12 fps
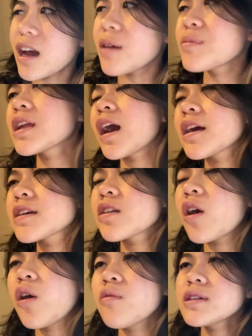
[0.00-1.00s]
I mean, I can
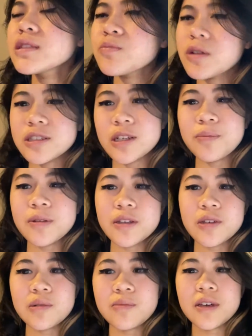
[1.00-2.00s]
always brush up a
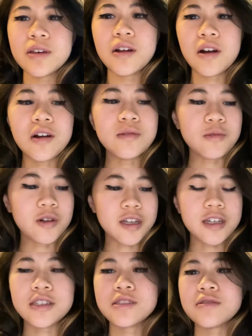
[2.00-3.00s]
little bit on more
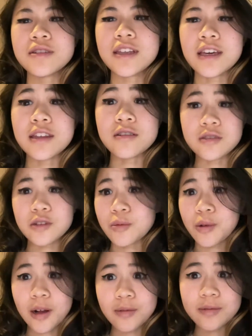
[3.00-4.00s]
history. Like, there's no
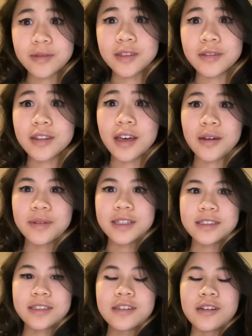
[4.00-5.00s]
problem in doing that
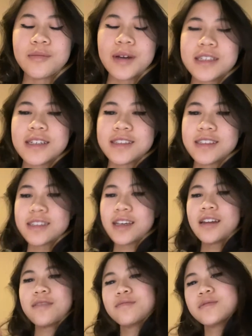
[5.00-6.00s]
because, you know, my test is
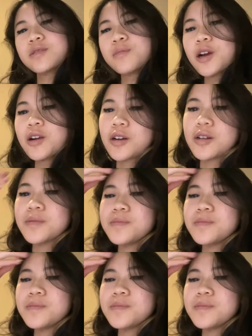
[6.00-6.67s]
kind of tomorrow.